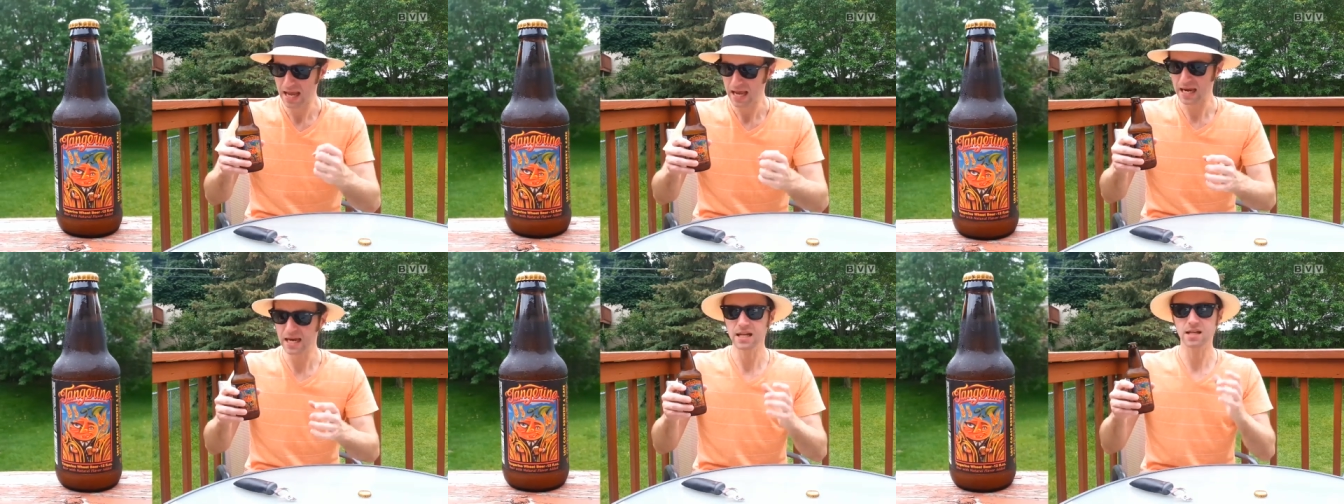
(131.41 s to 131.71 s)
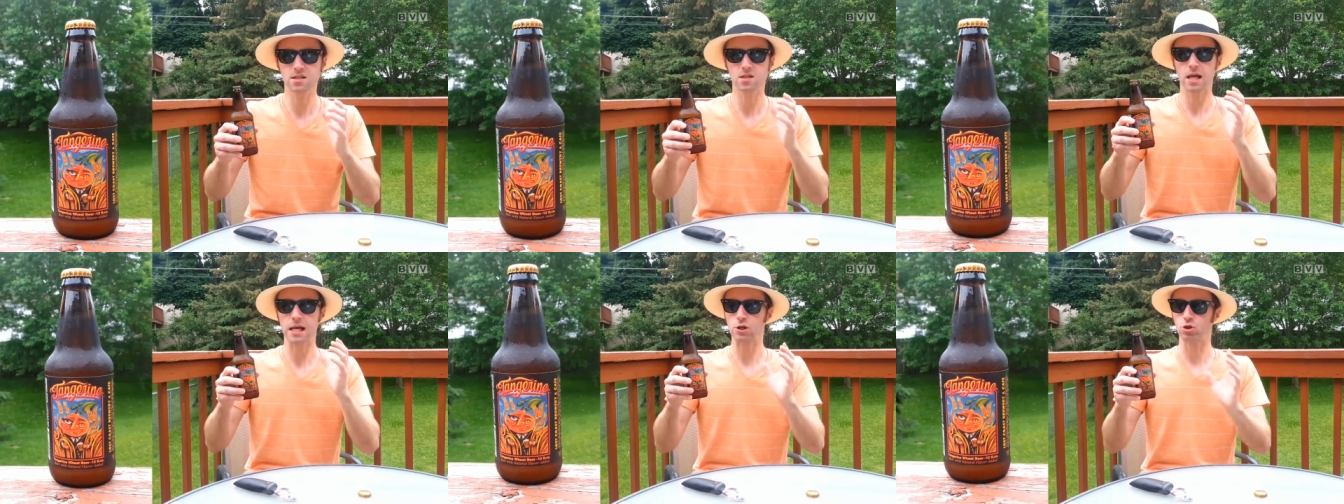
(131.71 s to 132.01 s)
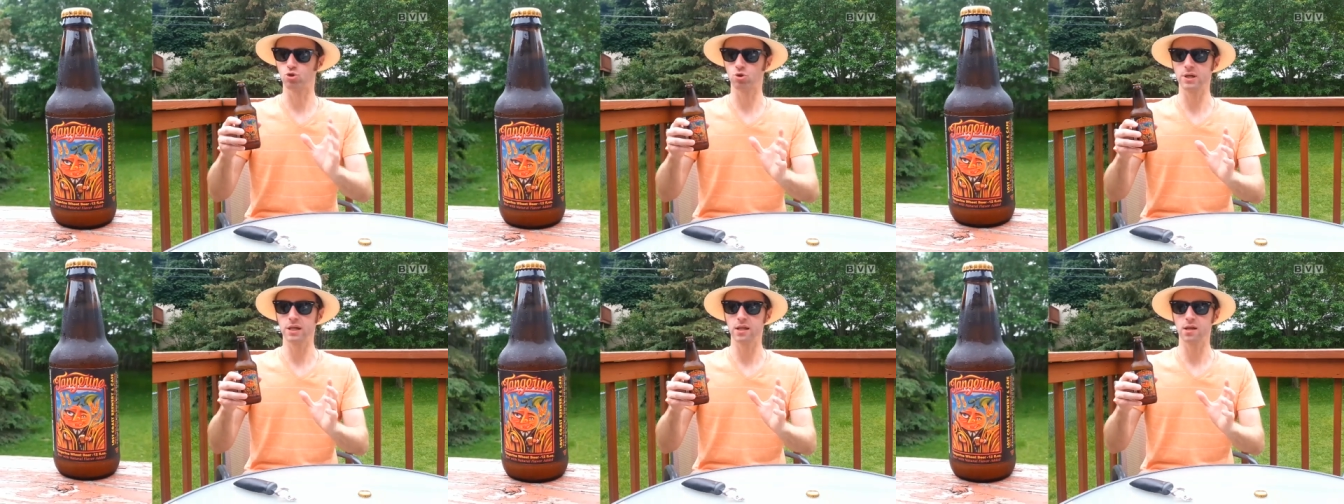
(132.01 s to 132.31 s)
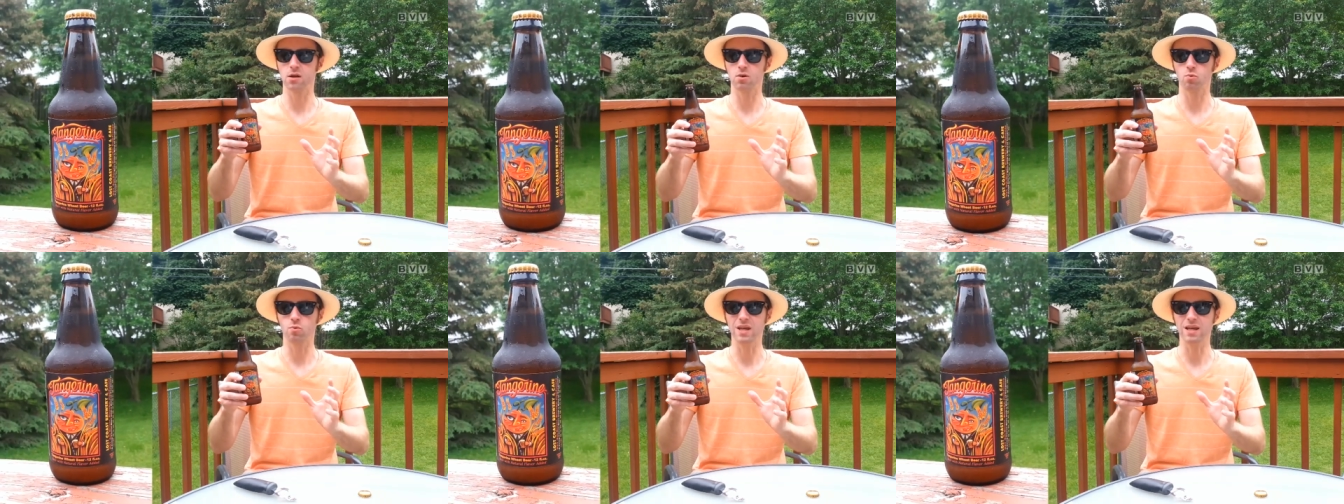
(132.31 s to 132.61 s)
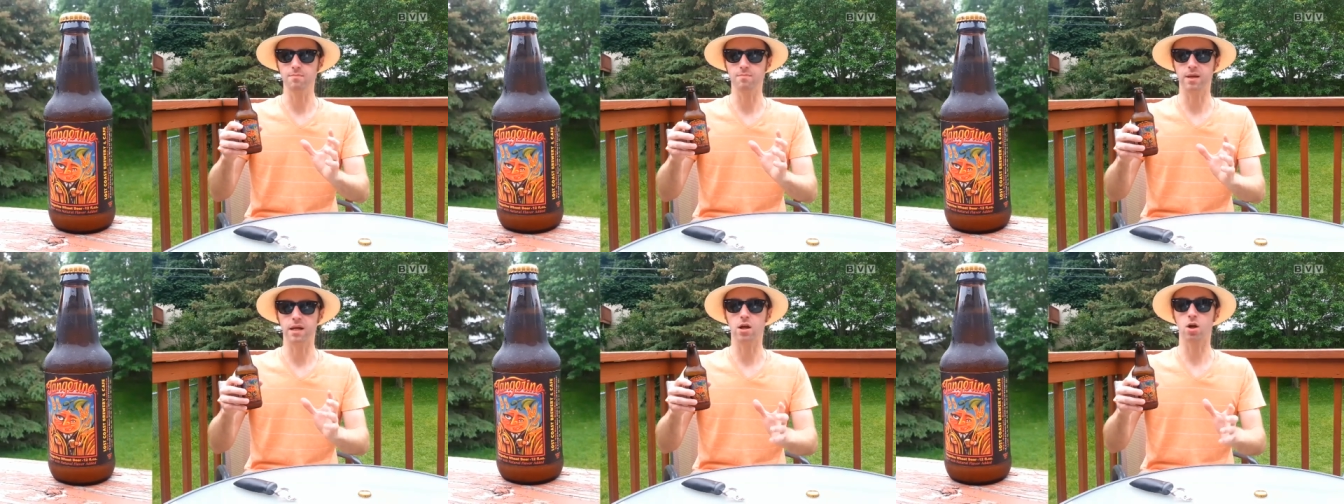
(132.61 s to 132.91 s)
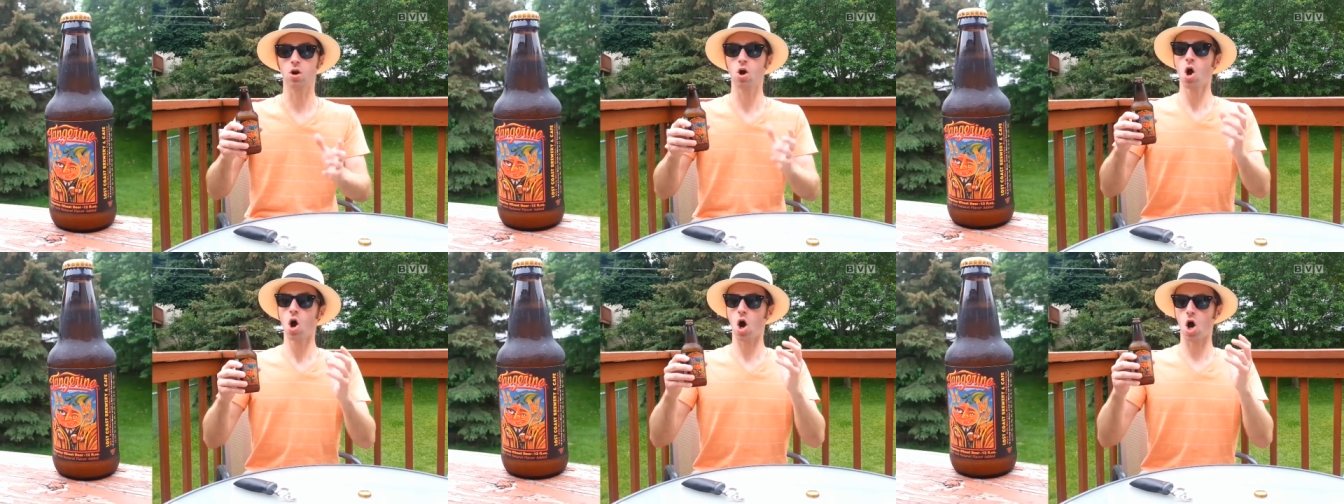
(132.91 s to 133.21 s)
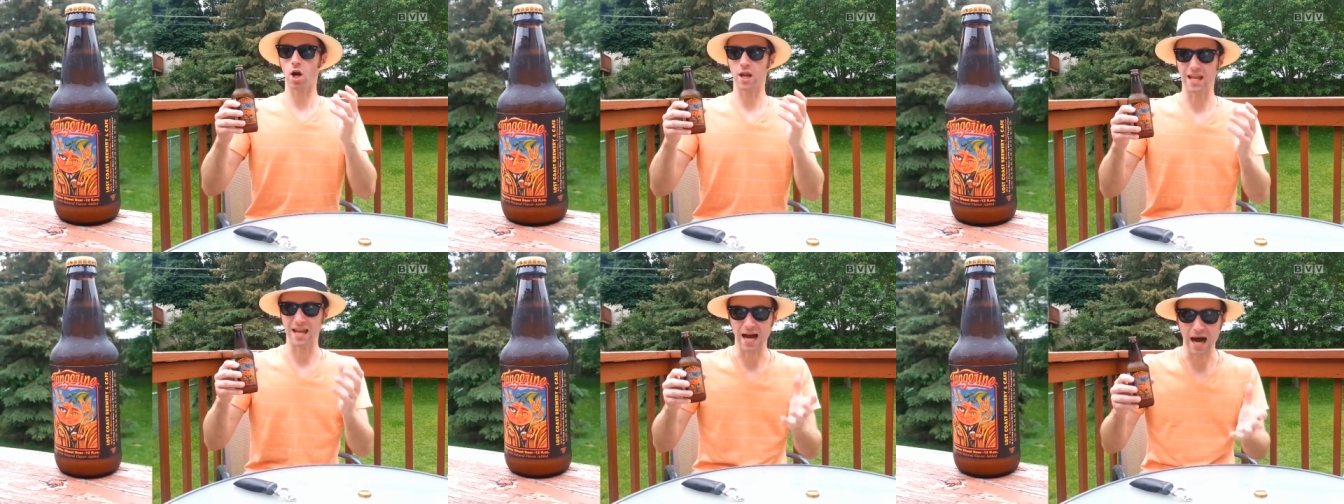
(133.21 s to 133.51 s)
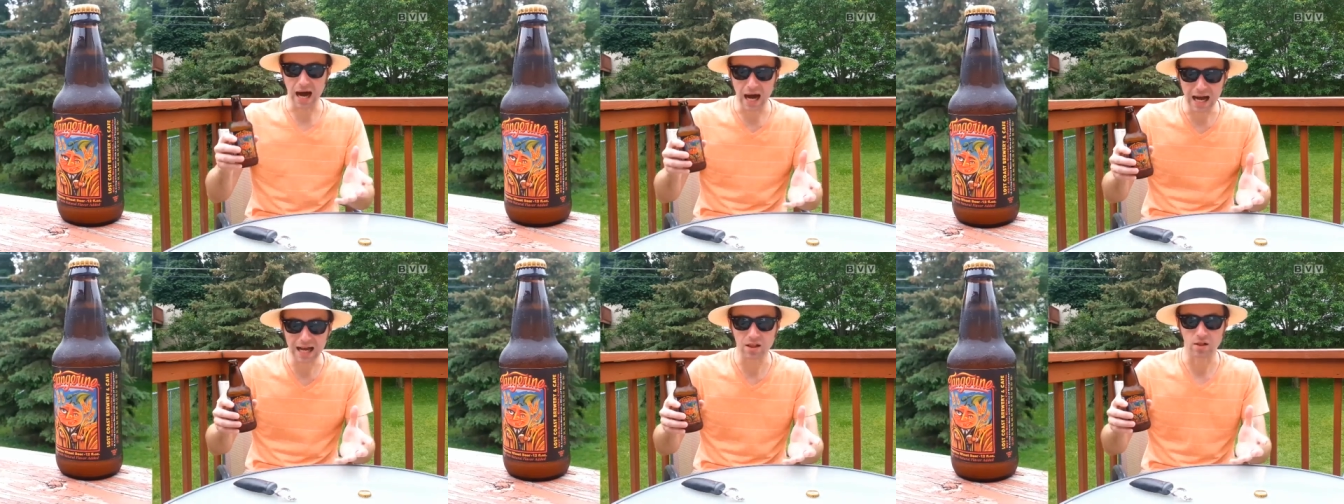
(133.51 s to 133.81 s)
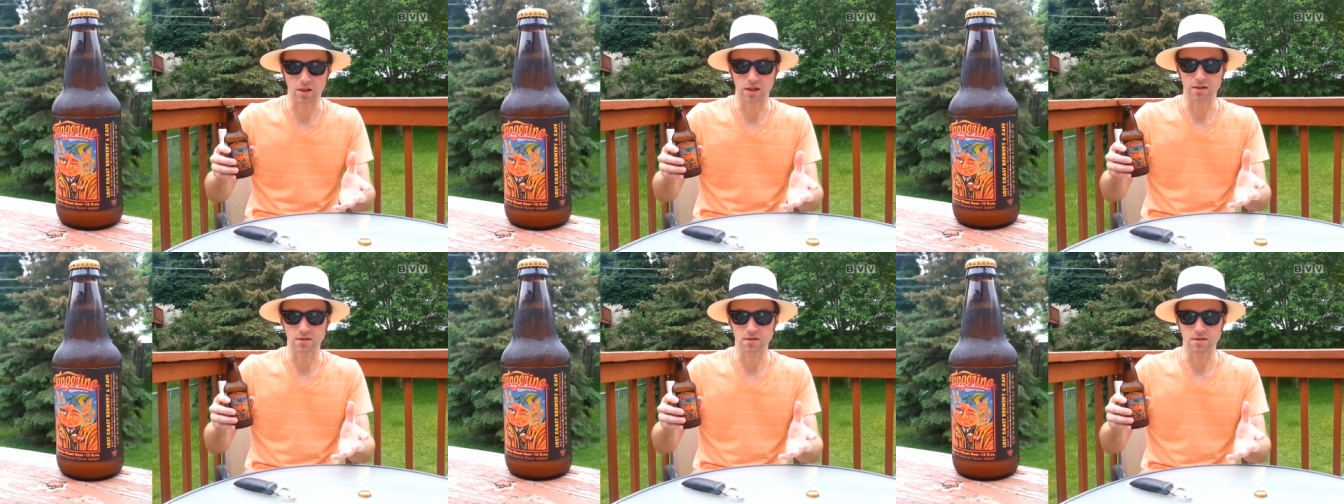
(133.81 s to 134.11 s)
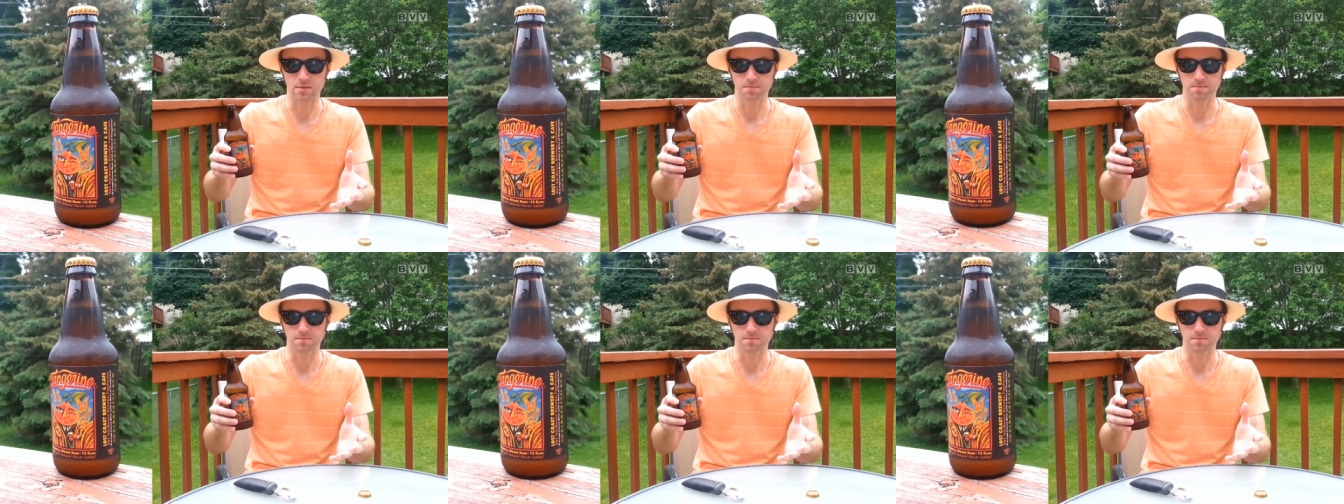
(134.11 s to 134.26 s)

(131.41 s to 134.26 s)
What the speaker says: It is like drinking a wheat beer on an island.